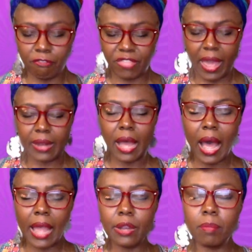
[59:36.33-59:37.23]
that
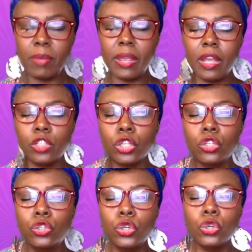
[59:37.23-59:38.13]
higher being, to
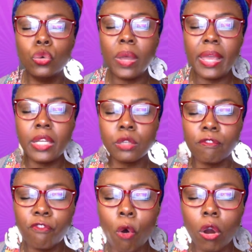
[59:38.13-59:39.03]
do it
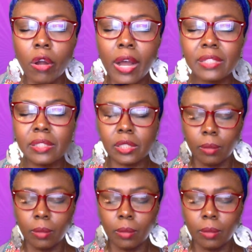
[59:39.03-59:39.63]
for us.